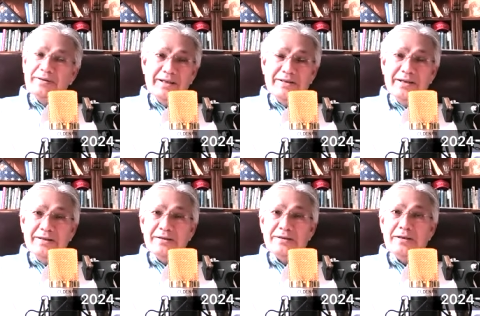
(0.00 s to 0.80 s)
let's
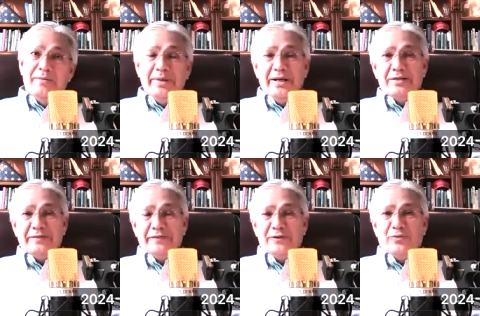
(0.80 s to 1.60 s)
get this done because
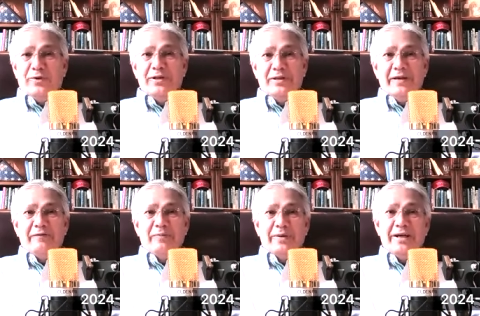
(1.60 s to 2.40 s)
if there's one thing
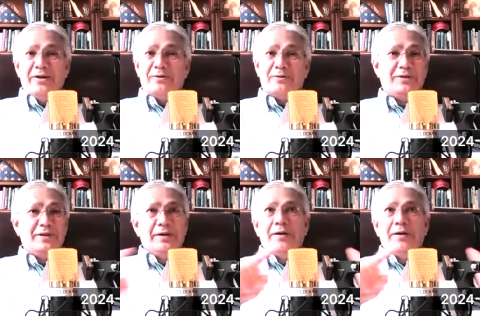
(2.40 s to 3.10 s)
everybody knows,